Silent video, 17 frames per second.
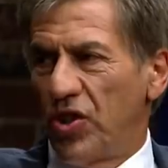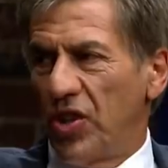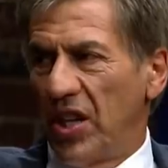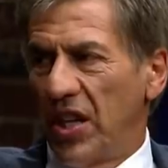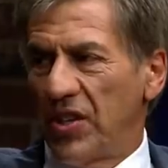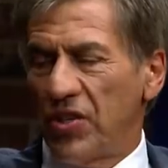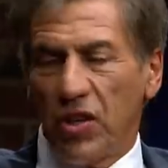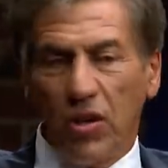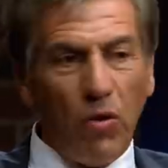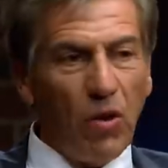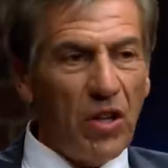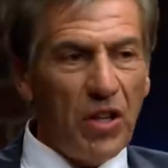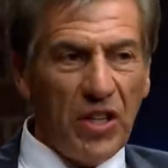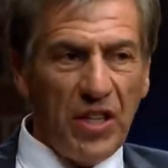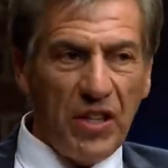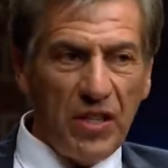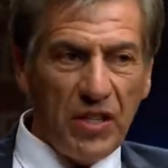She has a
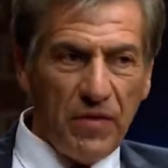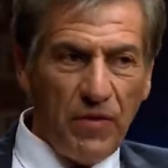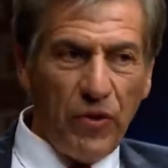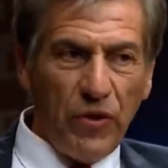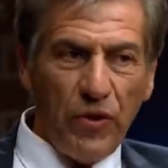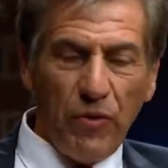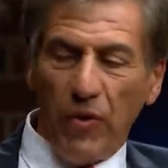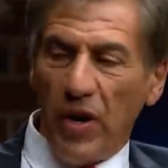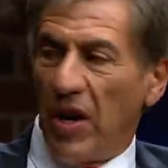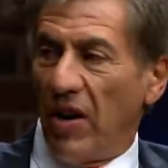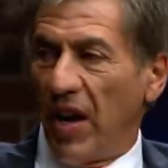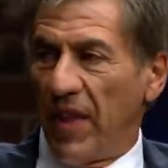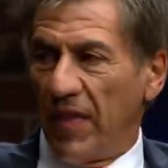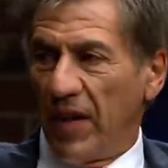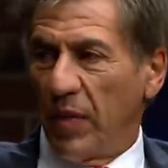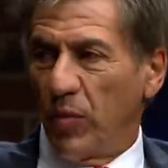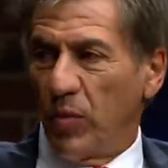quality that's very rare,
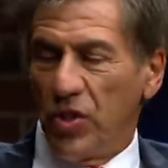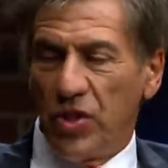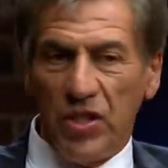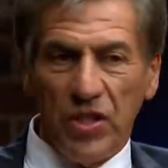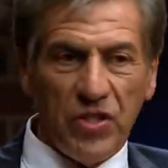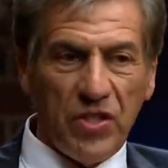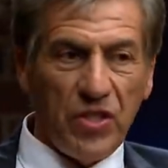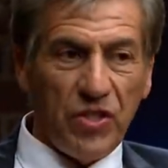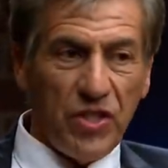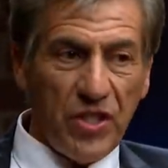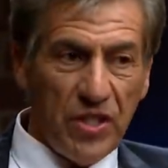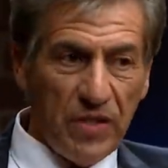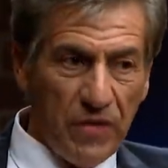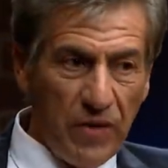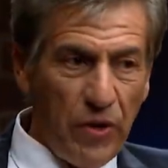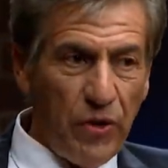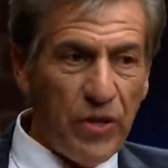I think, which is that
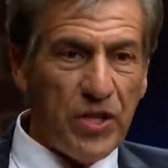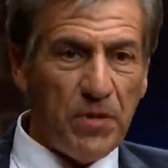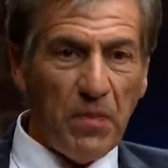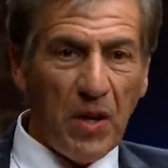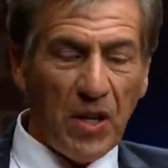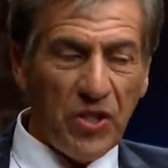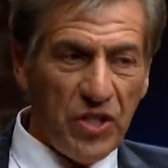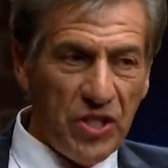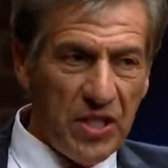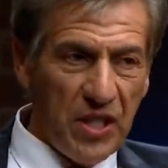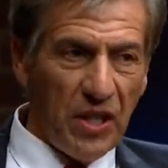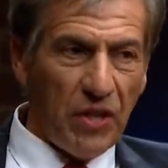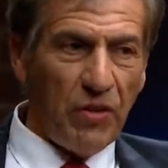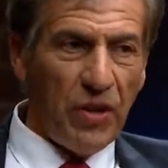she's very smart, she's done a